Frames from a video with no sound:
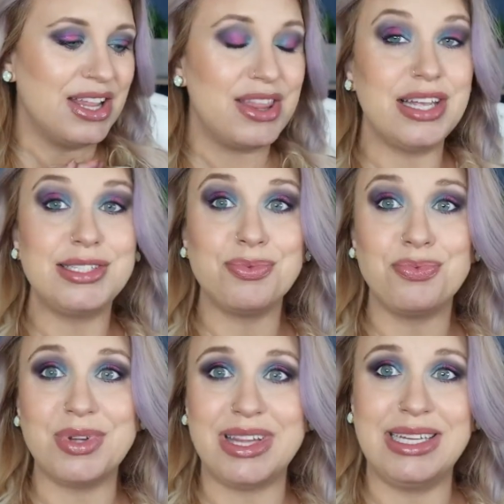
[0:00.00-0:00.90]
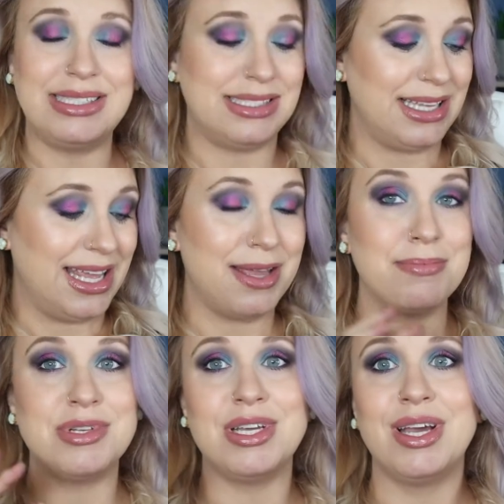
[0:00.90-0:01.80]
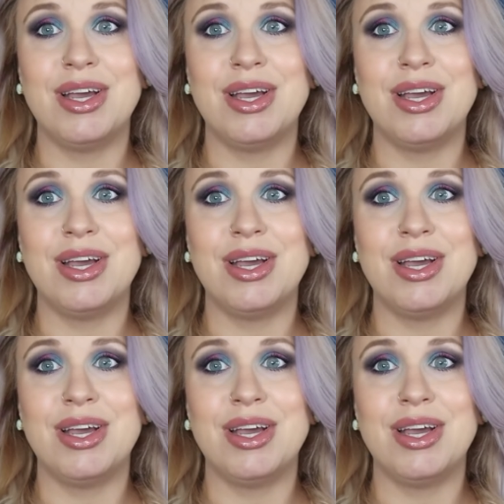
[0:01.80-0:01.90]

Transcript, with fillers: This really seemed